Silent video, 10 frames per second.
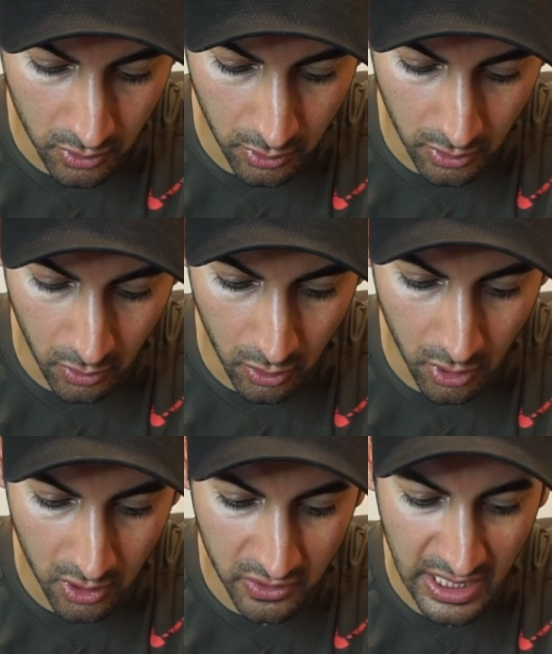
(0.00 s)
good
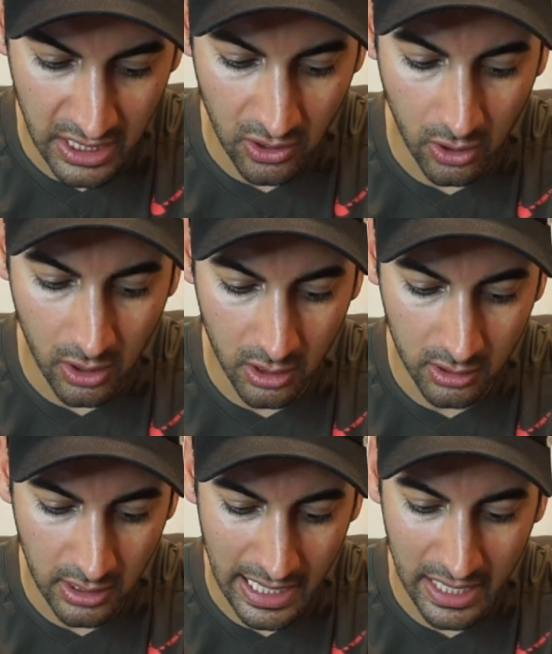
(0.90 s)
all day
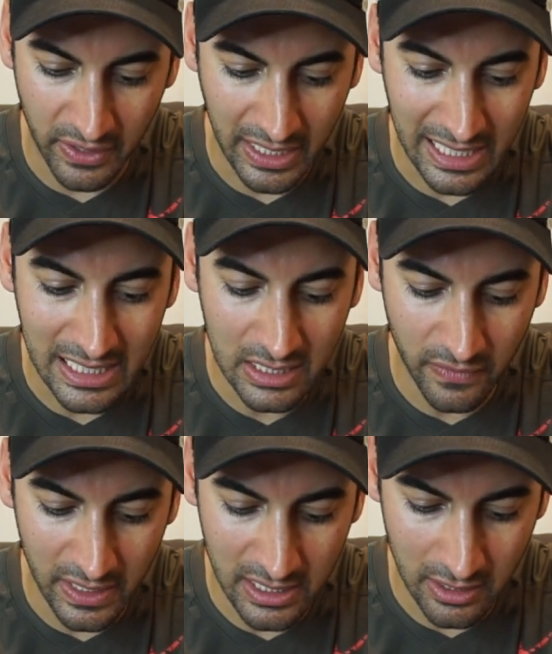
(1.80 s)
long. I have an
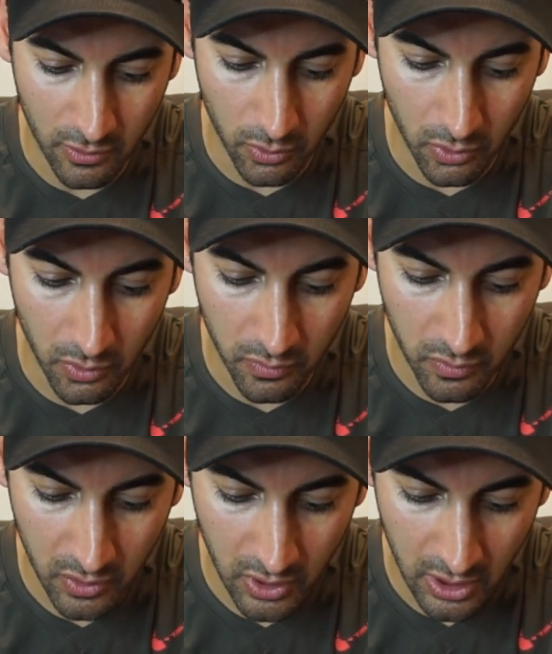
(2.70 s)
east-facing roof.